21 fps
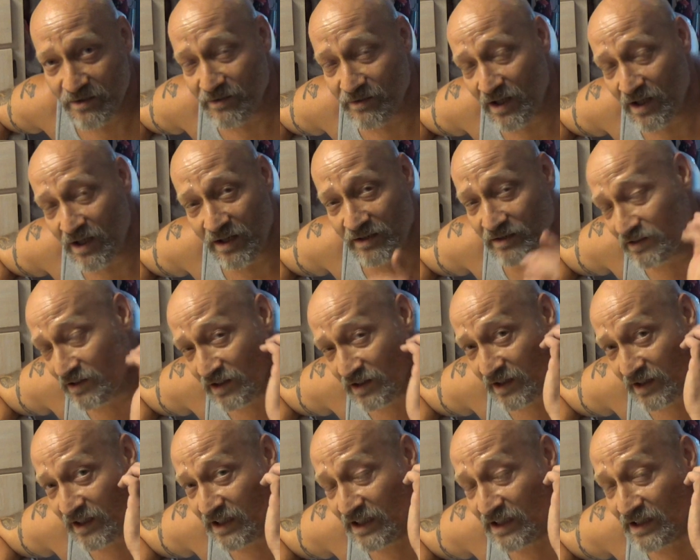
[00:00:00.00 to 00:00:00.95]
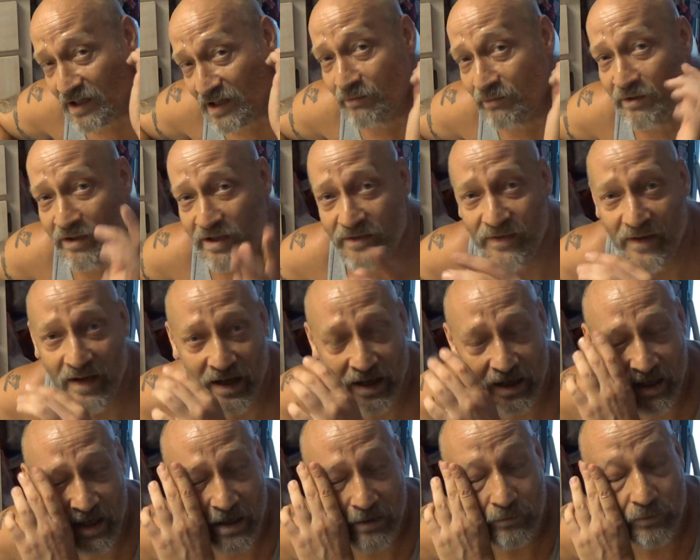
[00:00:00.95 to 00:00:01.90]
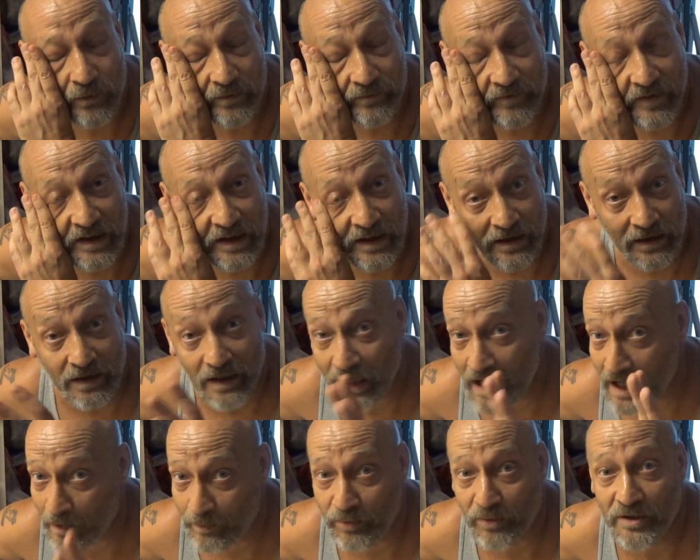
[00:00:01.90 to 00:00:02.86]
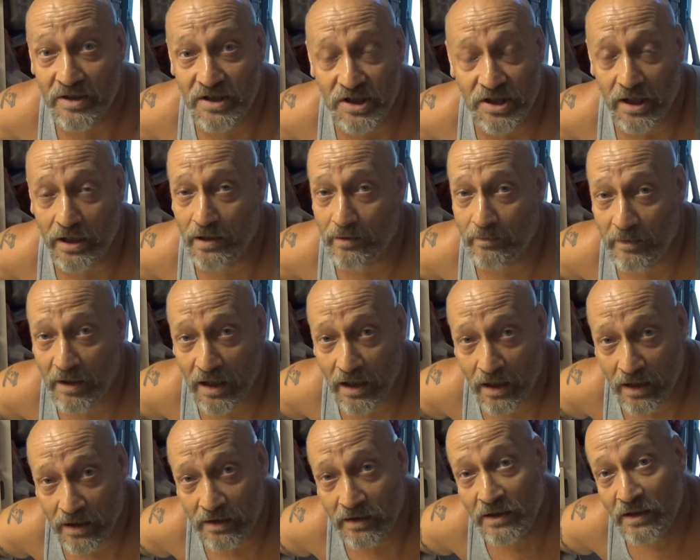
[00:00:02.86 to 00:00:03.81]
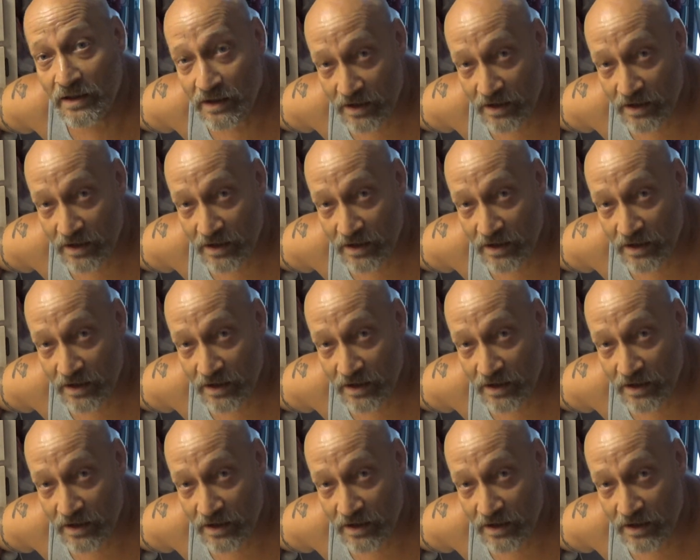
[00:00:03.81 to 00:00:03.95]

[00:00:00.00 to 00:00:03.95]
And, I, uh, and again, I want to thank Edward V. I appreciate it, man.